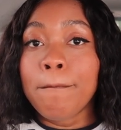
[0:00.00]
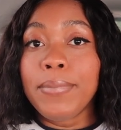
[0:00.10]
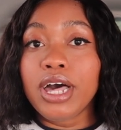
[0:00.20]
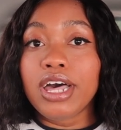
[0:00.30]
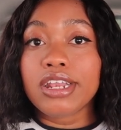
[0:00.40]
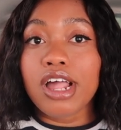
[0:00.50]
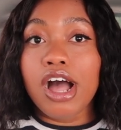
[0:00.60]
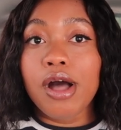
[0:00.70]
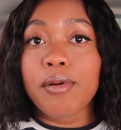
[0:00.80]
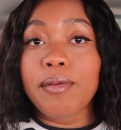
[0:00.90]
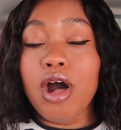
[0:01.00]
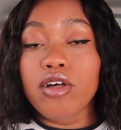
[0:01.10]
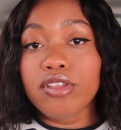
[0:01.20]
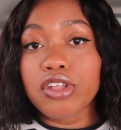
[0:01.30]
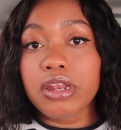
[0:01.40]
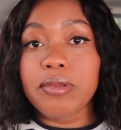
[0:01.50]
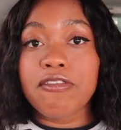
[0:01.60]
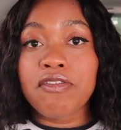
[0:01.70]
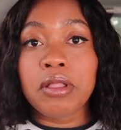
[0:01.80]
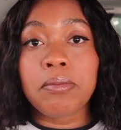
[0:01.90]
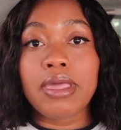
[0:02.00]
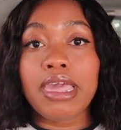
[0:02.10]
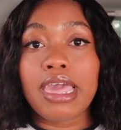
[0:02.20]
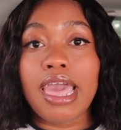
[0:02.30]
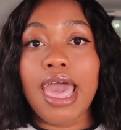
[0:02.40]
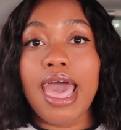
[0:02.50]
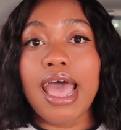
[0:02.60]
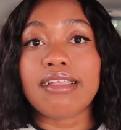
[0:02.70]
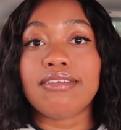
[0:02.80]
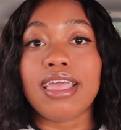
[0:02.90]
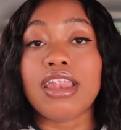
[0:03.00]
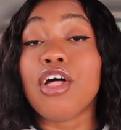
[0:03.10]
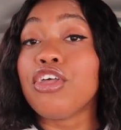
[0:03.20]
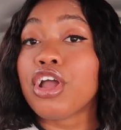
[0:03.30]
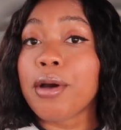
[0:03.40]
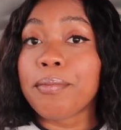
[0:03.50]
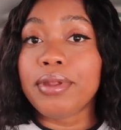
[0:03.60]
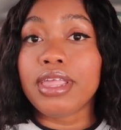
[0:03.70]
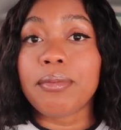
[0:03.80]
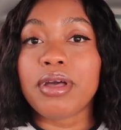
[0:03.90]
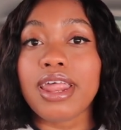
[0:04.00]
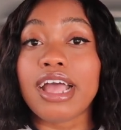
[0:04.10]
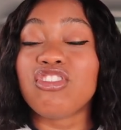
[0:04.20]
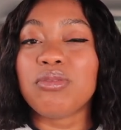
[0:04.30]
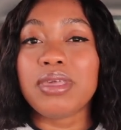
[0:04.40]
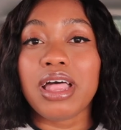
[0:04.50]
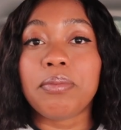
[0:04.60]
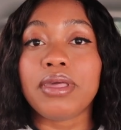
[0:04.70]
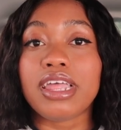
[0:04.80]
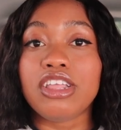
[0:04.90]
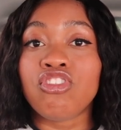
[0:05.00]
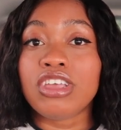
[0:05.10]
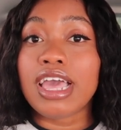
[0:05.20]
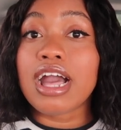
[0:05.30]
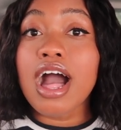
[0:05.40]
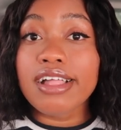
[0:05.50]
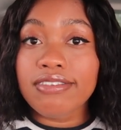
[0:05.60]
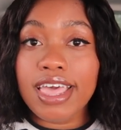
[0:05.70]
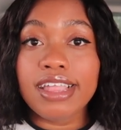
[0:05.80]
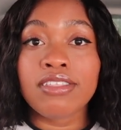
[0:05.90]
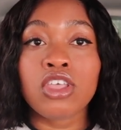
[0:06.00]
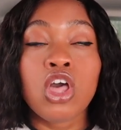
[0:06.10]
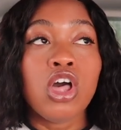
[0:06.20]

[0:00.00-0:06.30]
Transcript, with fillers: but um, i'm also going to be filming at another company i'm going to actually be helping Annesha get content